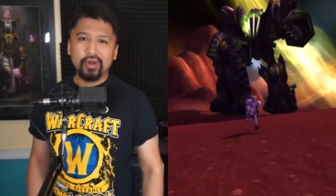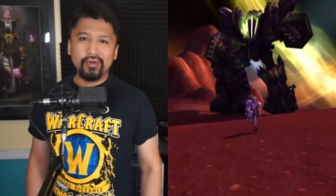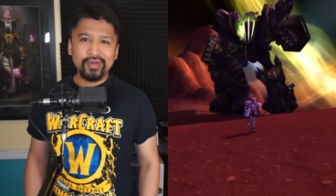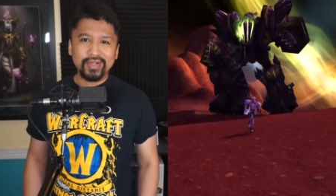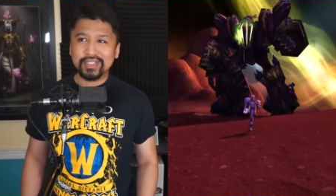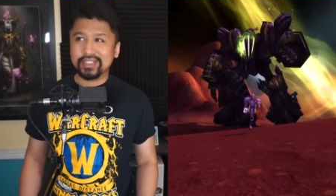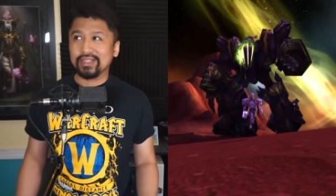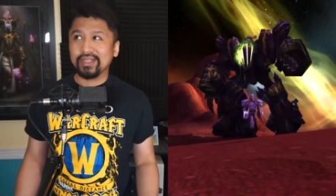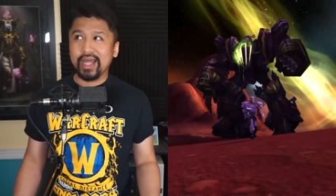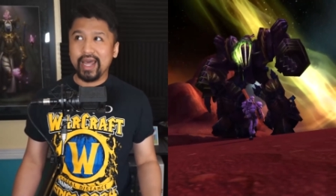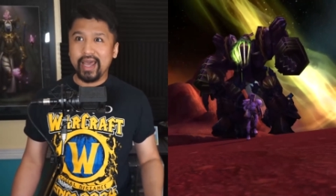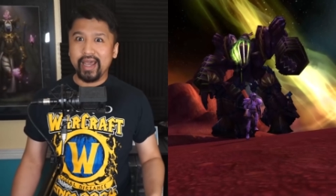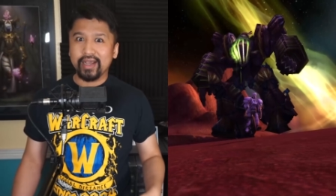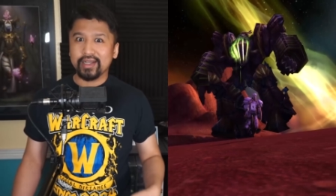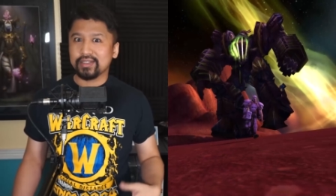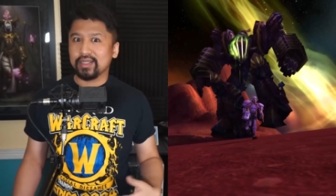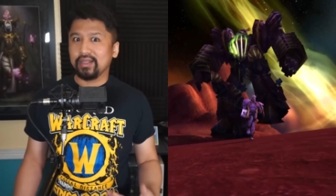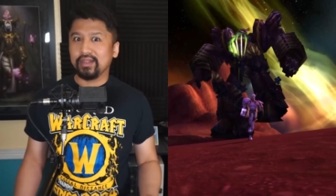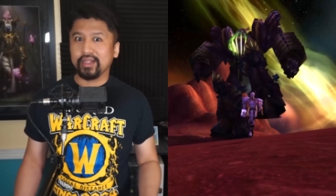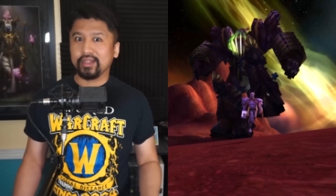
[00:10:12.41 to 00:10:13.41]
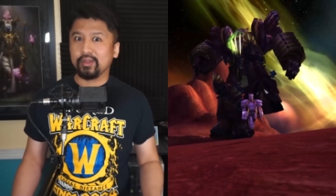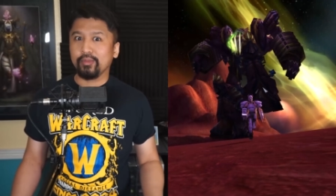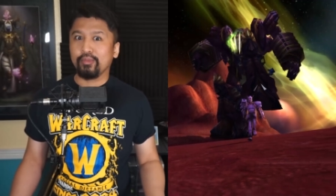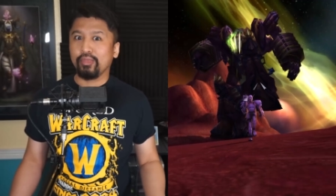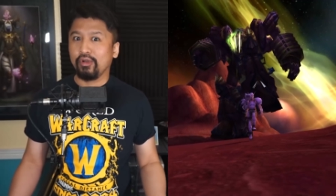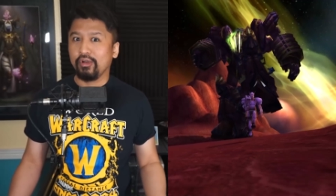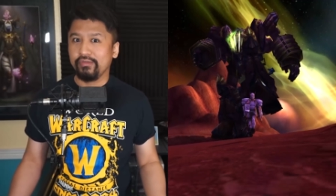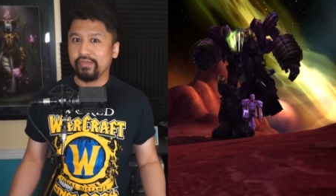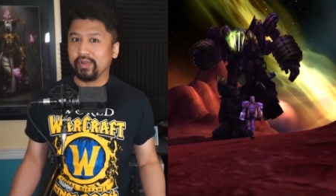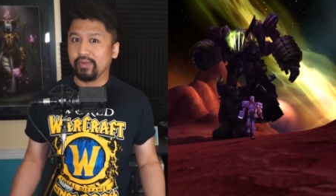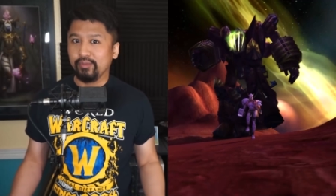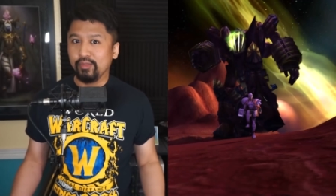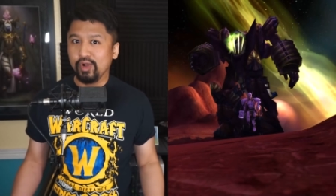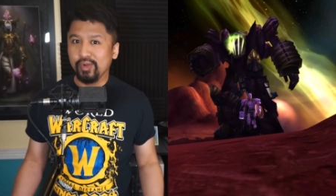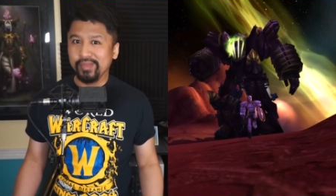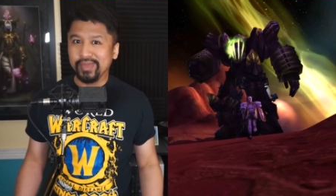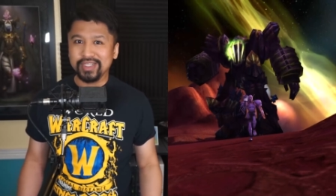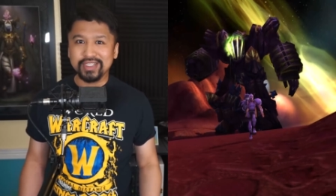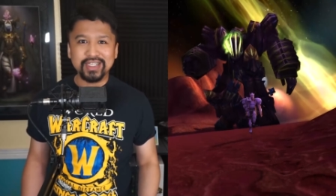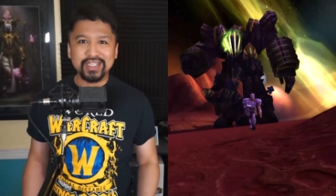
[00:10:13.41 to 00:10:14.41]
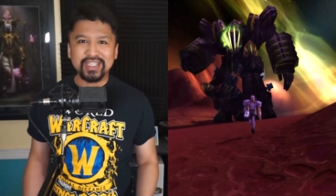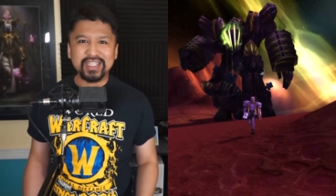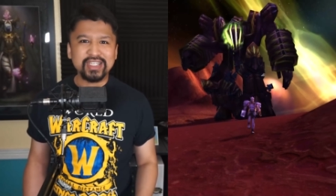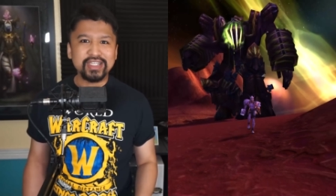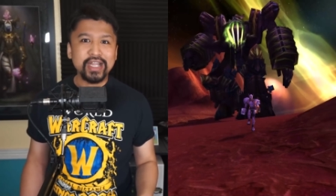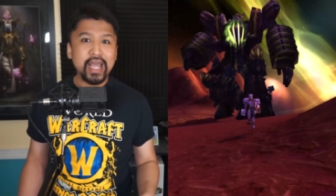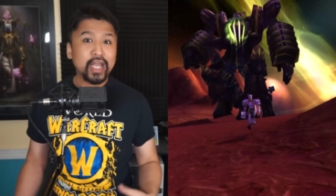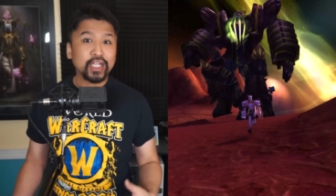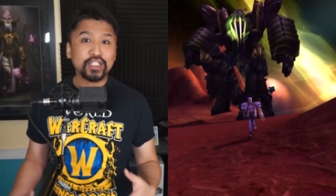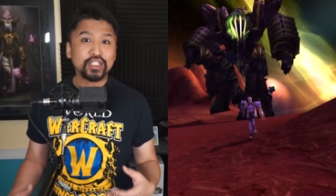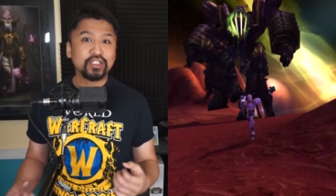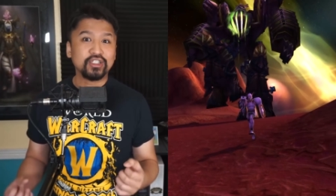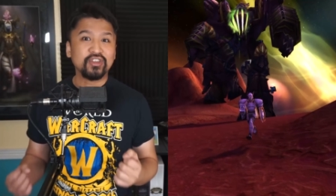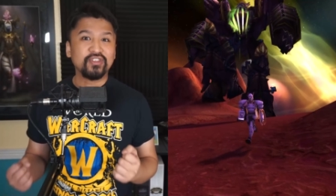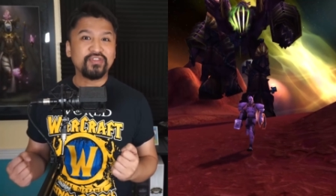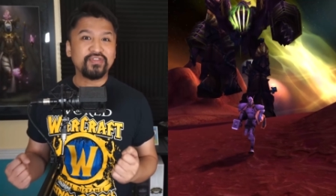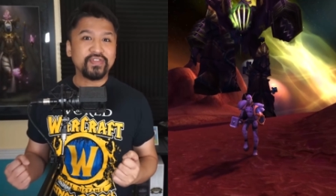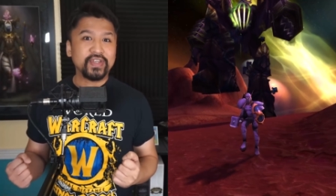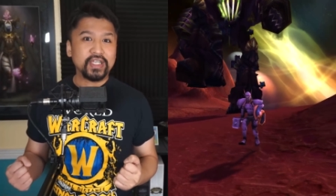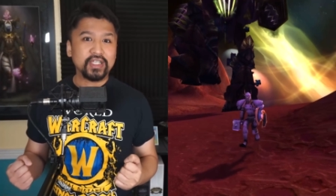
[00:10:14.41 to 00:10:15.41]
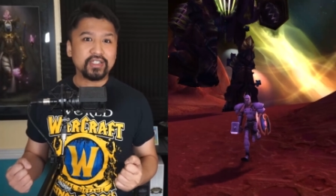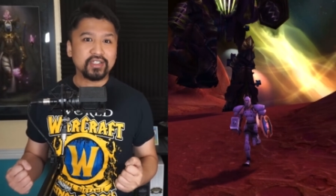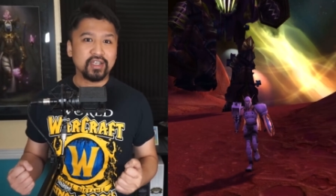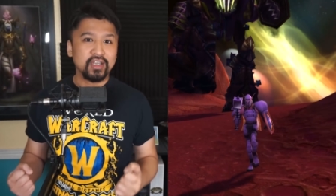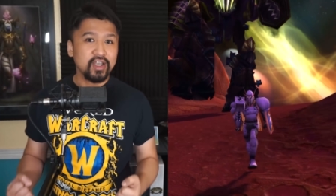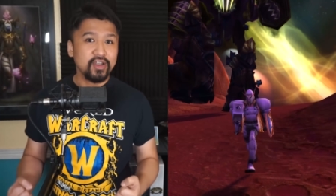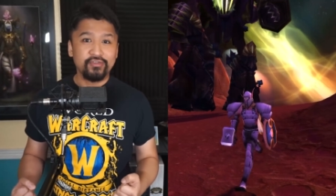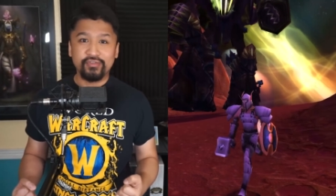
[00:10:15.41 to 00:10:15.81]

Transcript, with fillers: always lags at like the perfect moment to snatch defeat